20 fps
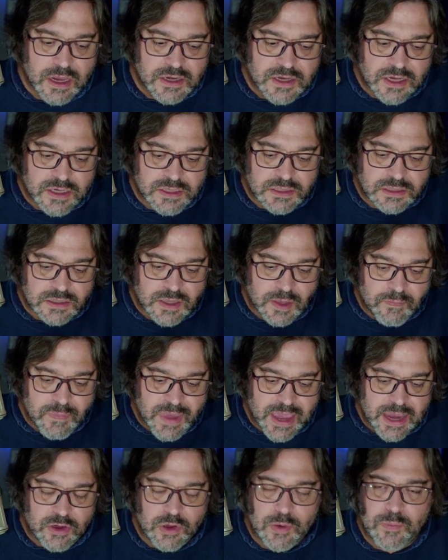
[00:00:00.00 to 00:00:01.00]
does the
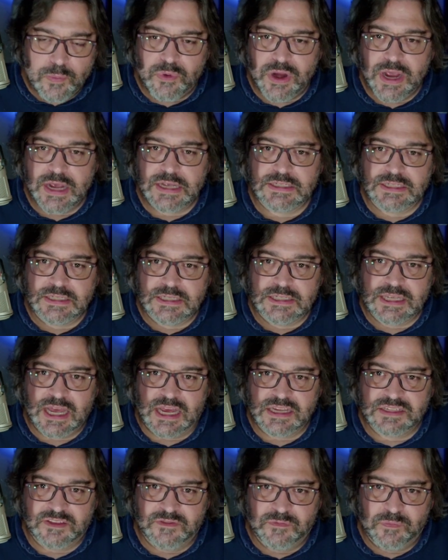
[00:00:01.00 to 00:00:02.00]
make or break
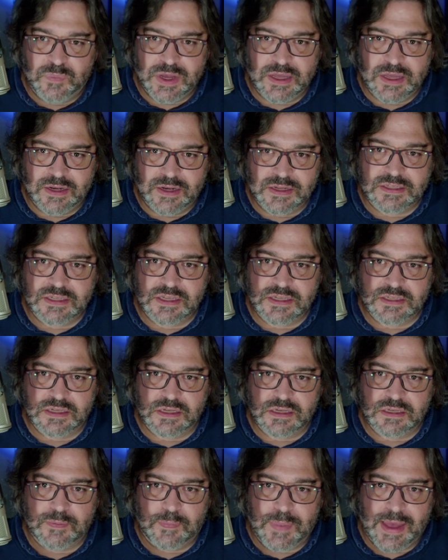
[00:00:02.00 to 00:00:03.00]
success of being an
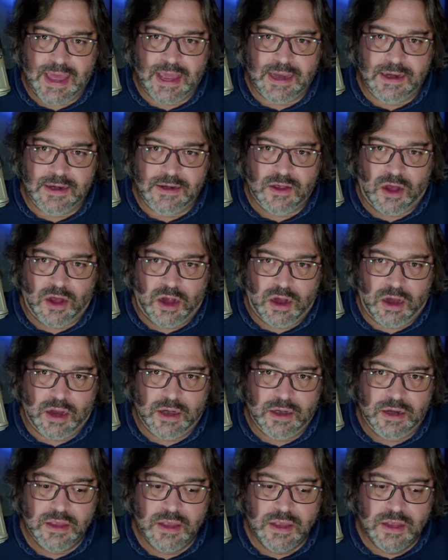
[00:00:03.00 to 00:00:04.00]
assistant depend
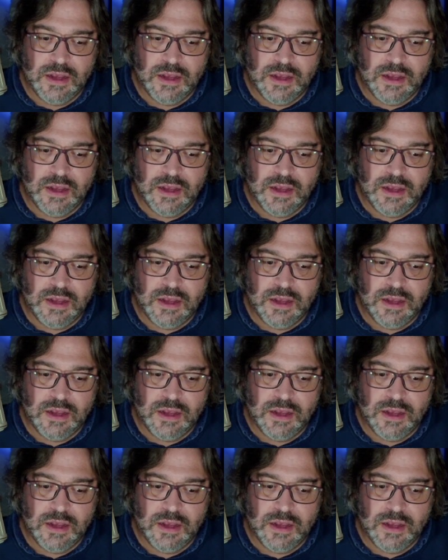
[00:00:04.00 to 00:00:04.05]
on